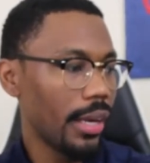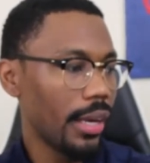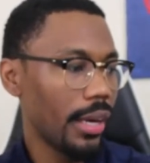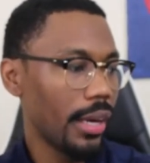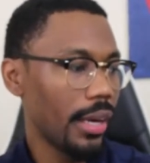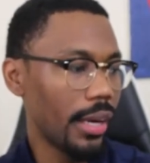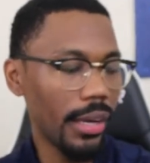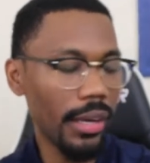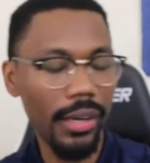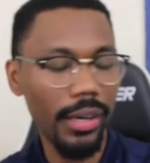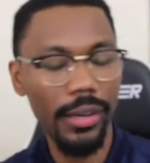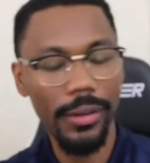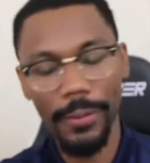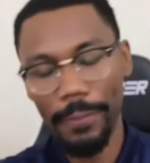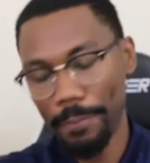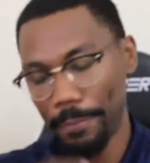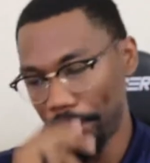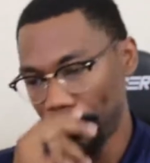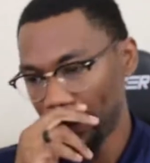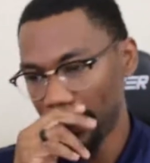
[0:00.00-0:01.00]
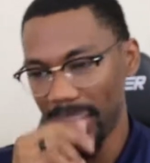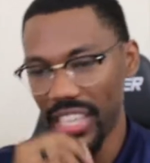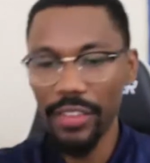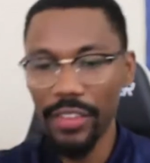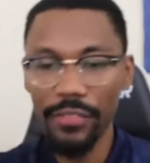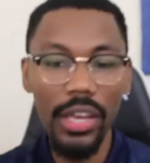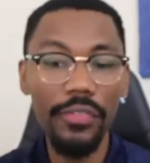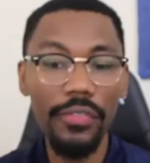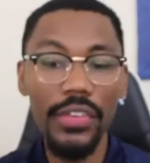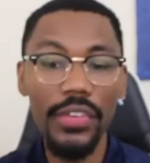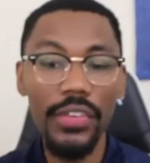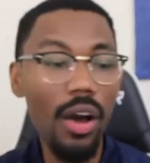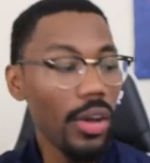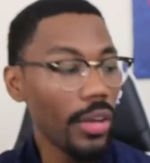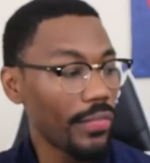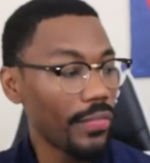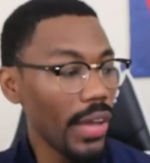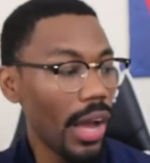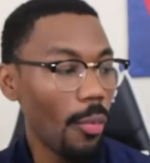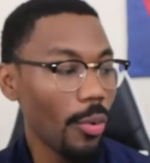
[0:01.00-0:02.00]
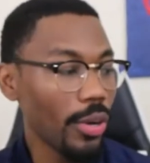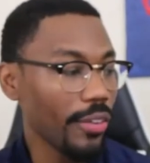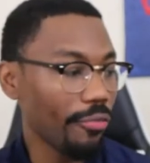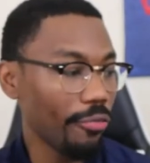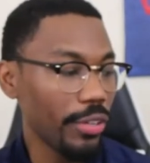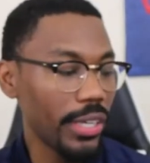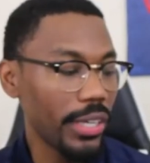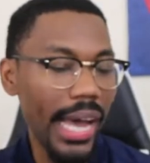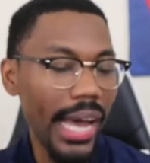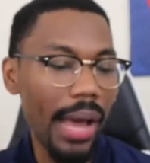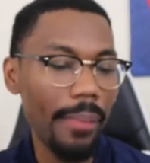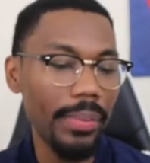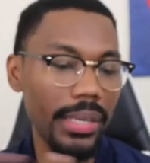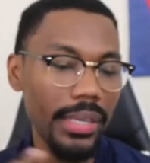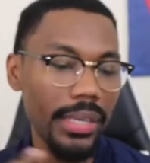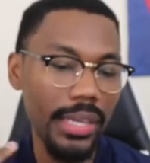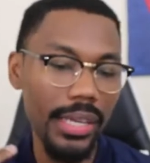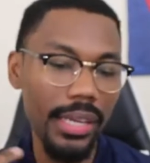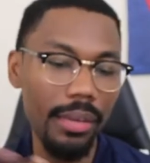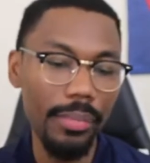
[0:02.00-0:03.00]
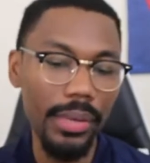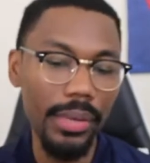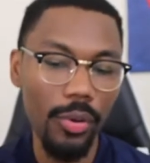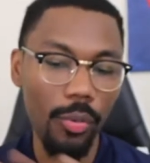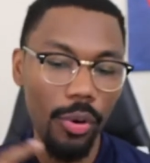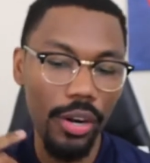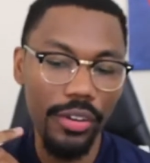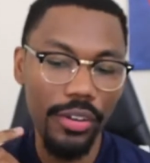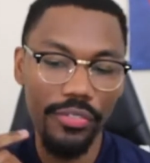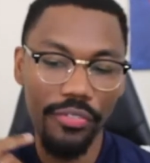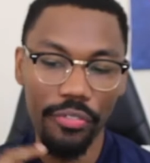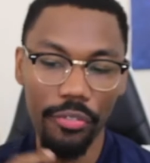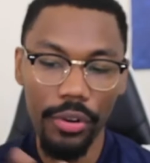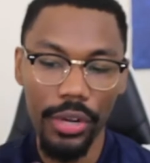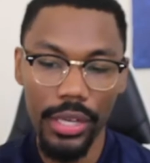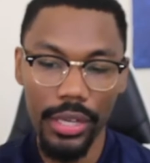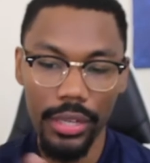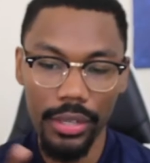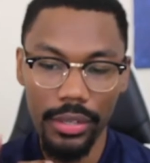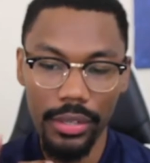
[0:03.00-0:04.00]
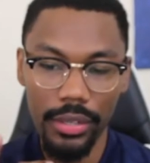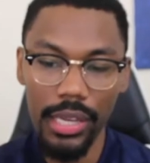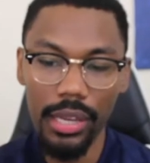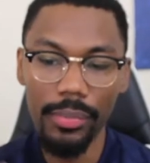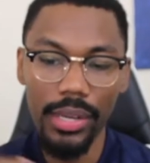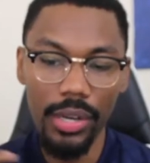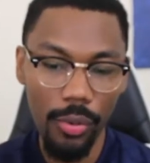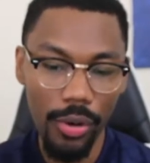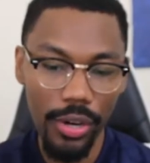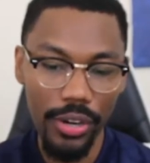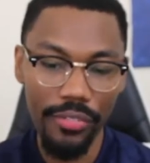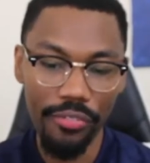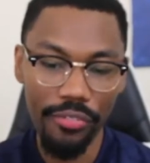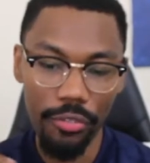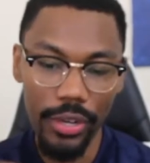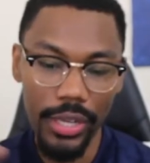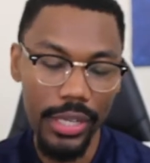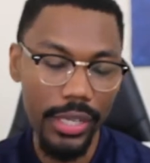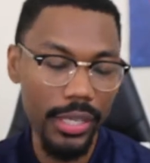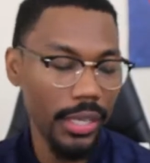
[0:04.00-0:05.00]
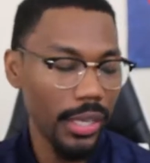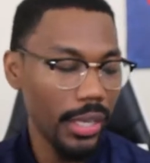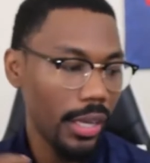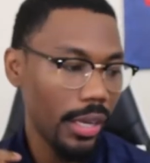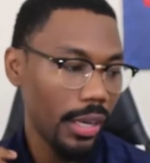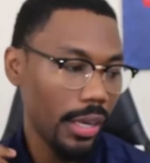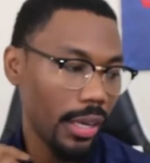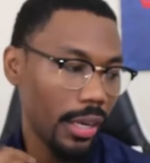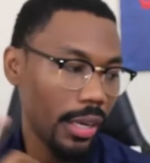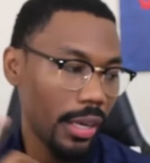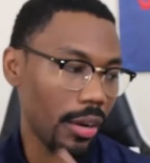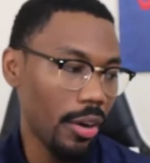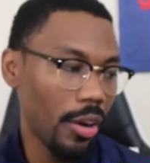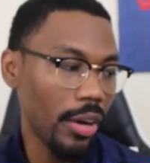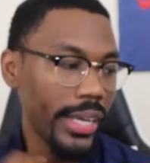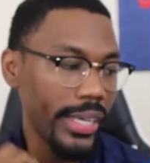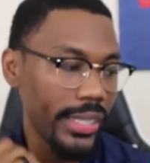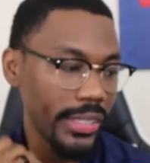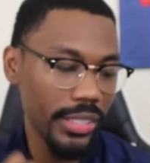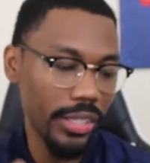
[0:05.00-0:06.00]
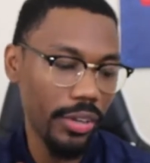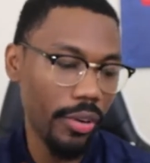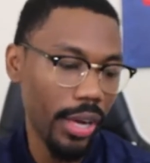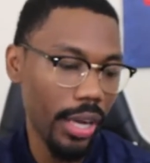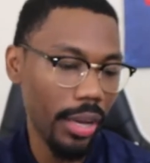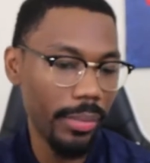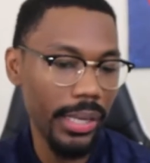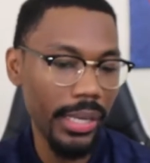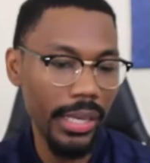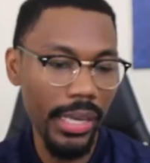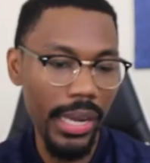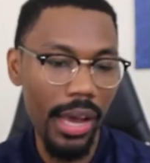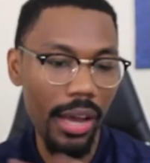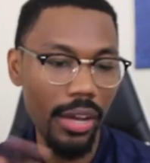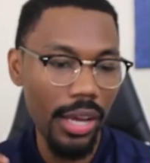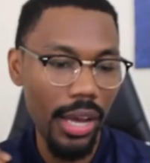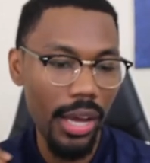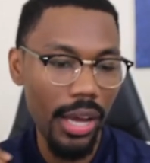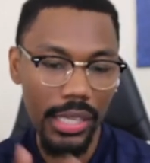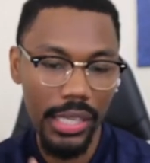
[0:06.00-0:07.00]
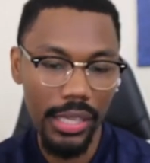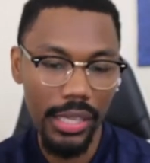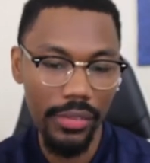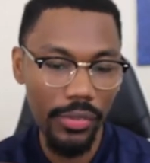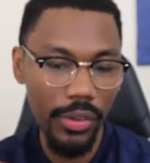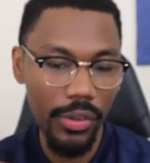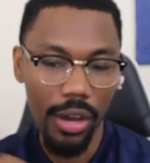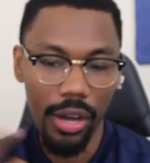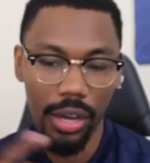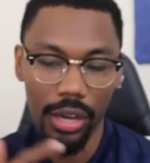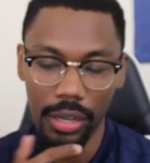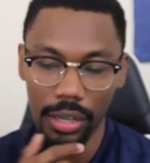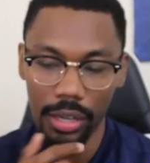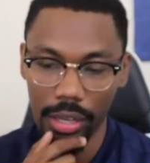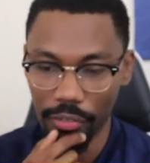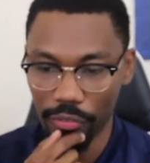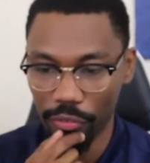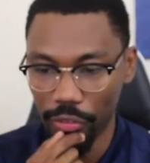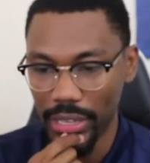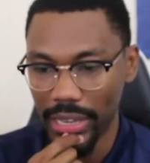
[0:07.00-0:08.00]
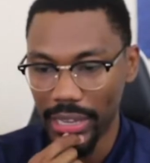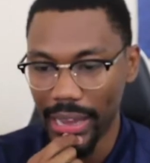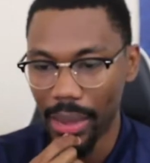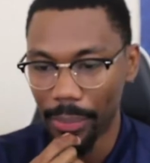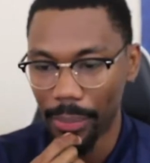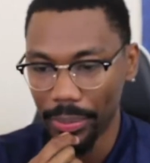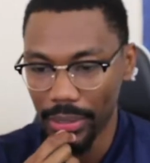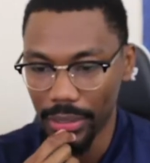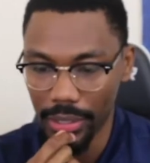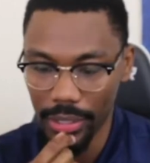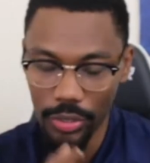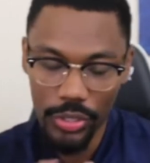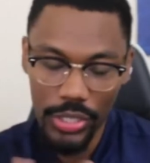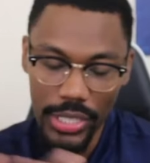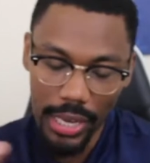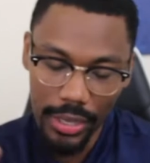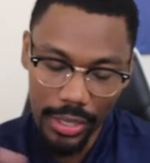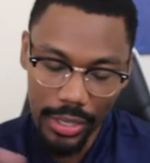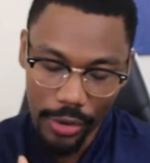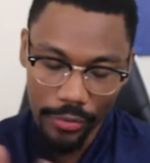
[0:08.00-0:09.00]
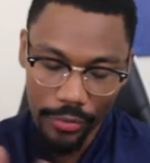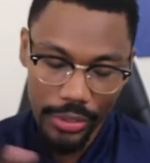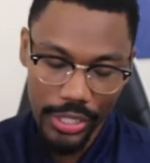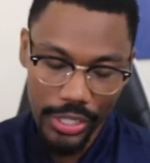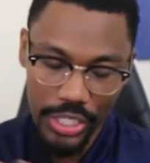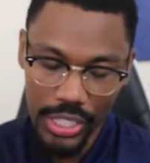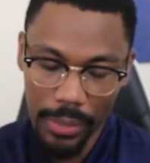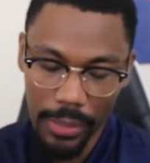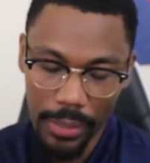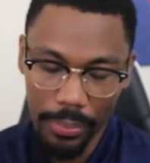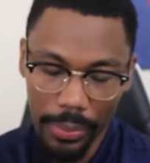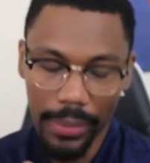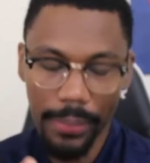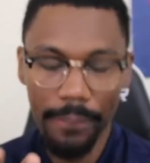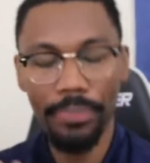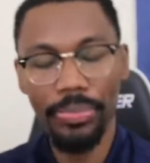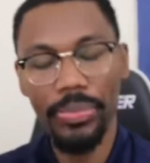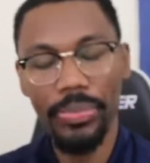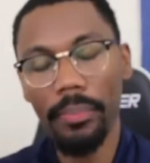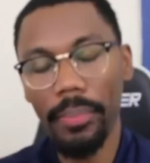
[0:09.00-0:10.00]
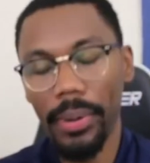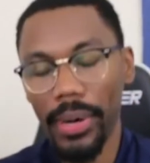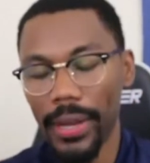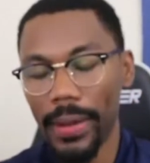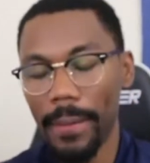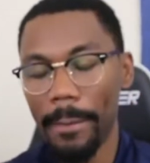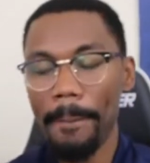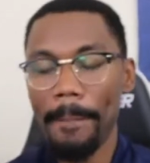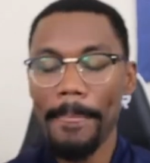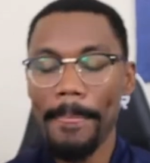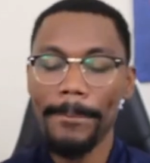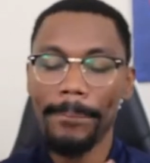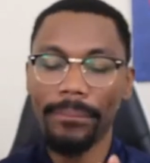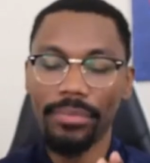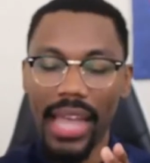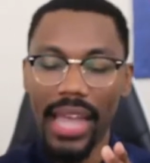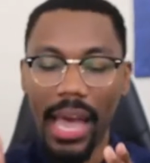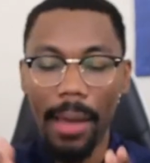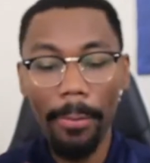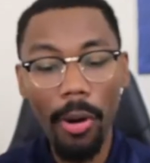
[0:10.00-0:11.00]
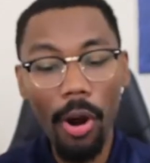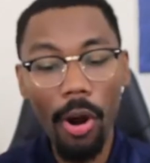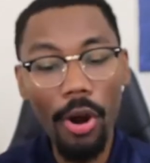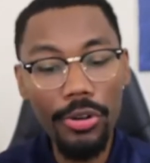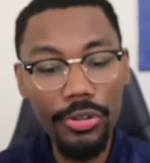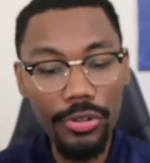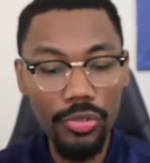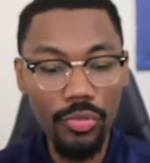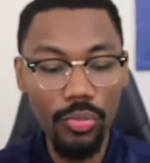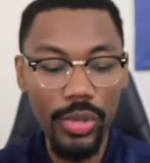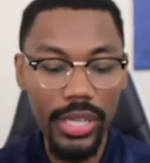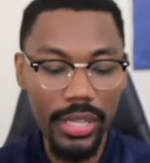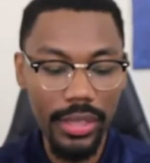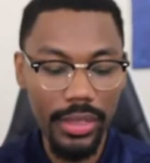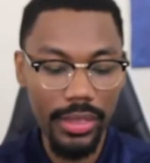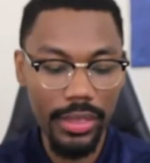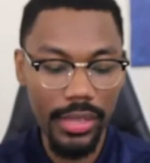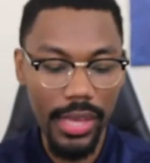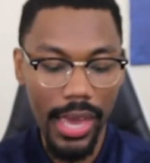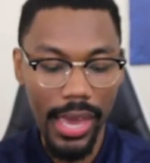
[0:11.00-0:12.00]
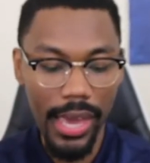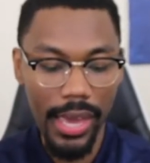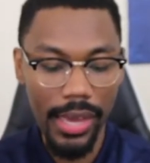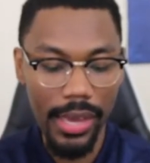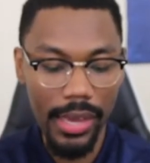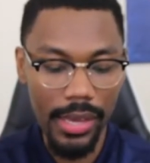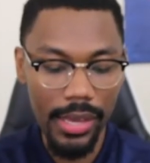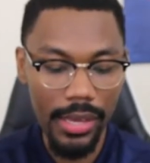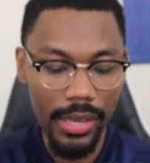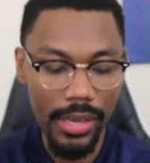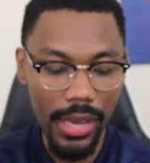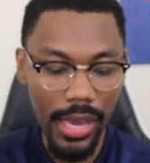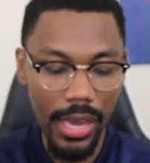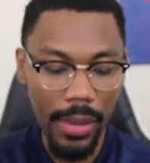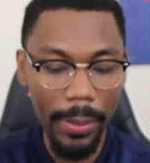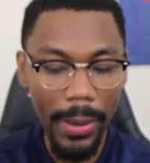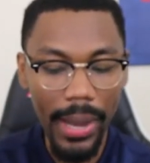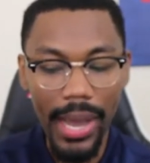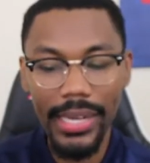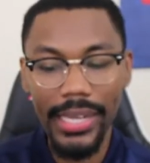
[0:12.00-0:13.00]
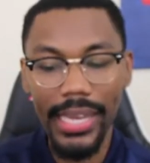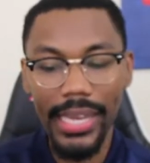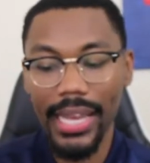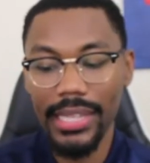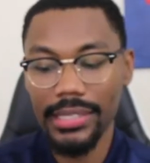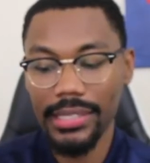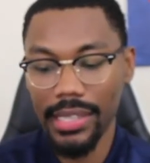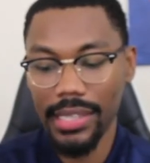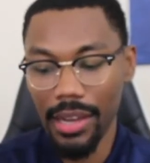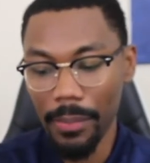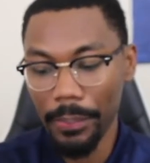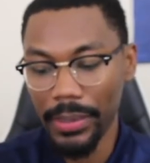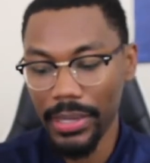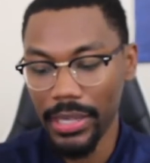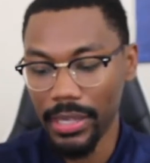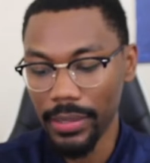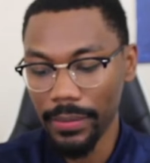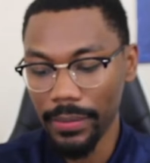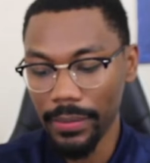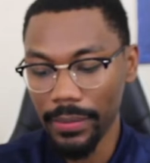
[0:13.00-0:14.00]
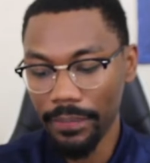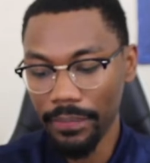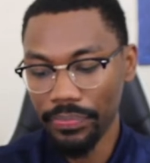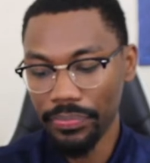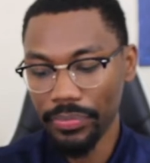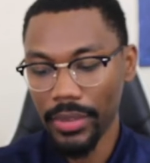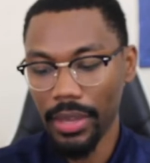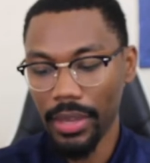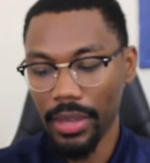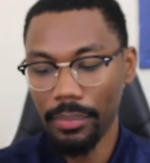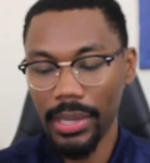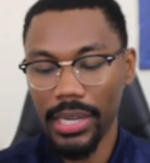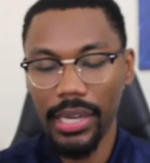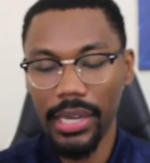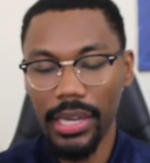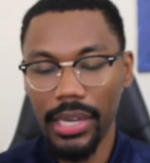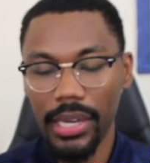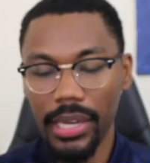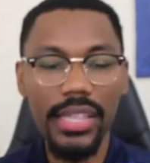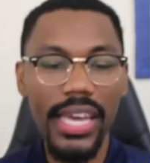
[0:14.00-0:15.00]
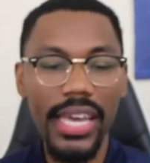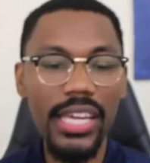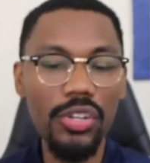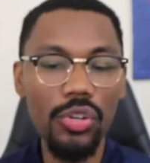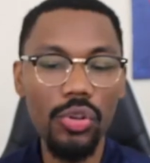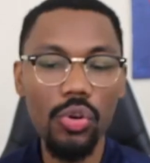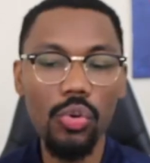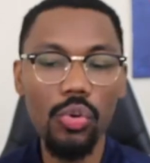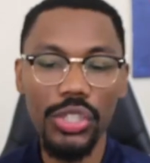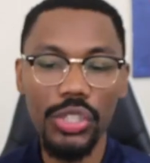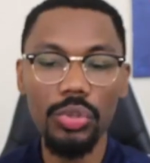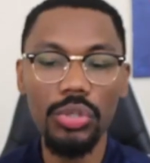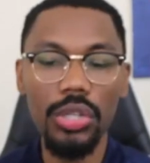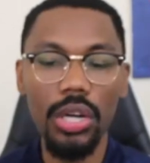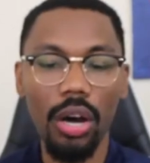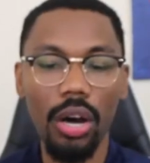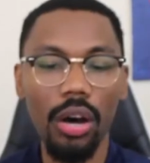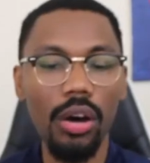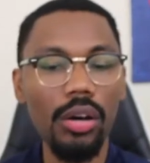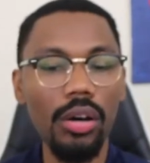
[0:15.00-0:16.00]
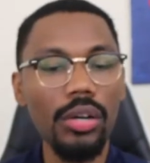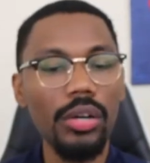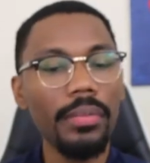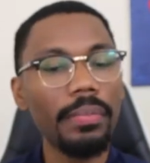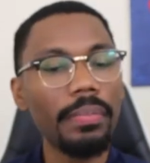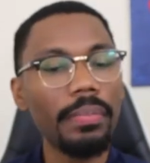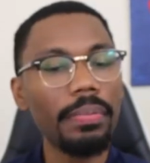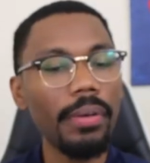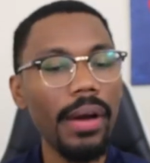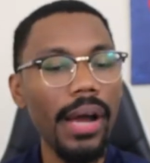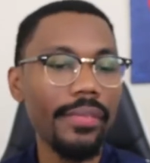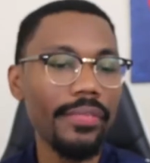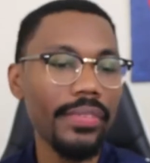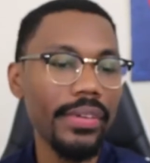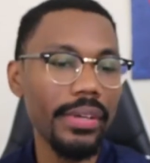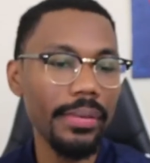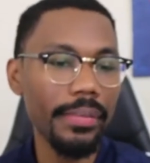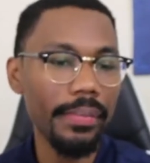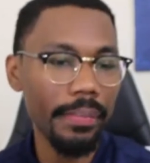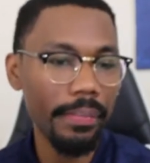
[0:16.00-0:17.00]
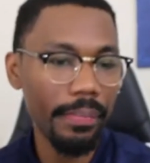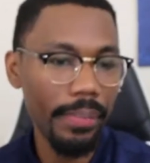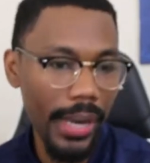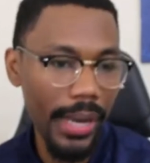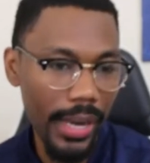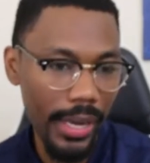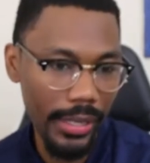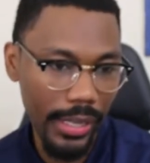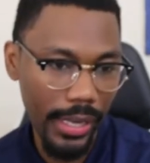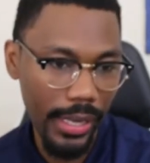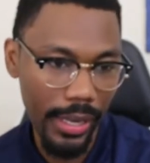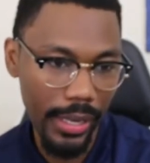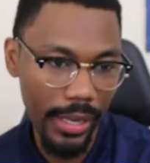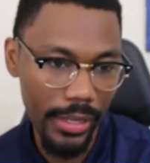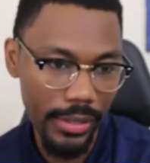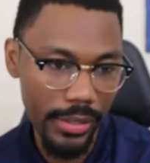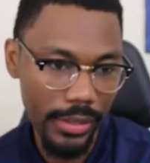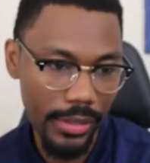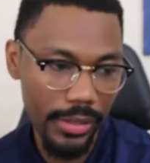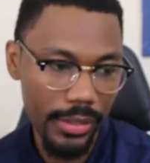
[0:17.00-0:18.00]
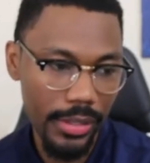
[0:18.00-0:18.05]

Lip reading: If y'all want a free copy, DM me the word free. DM me the word free on Instagram, and I'll give you a free copy. You just got to cover the shipping. But I partnered with a podcast company because they do what you call private podcasts.